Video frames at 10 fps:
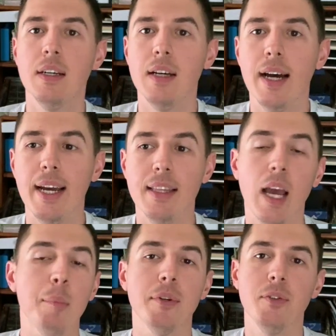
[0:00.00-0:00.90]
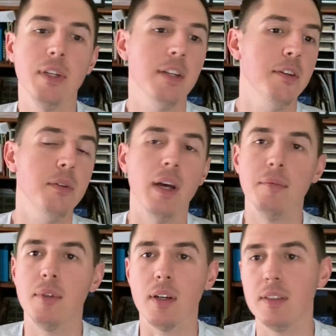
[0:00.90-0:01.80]
I had the opportunity to do that.
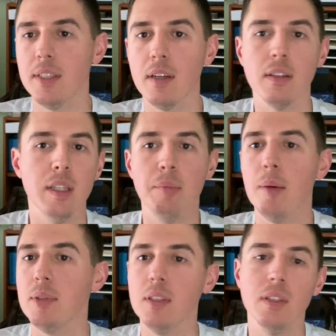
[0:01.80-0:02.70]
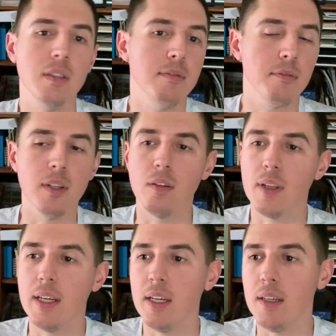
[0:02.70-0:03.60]
I'm talking Sara Lee, Pepsi,
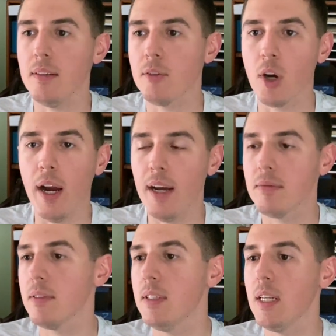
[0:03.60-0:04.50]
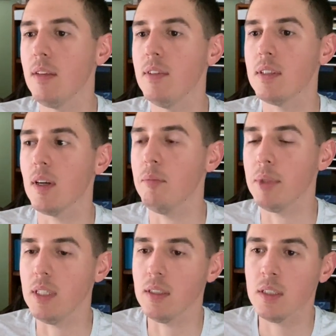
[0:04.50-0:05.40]
Frito-Lay, Kraft, any of these
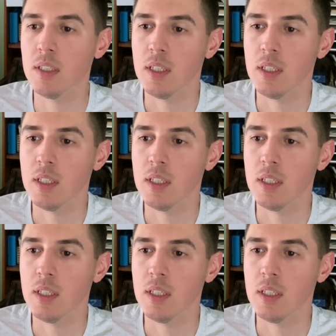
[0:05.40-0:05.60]
companies.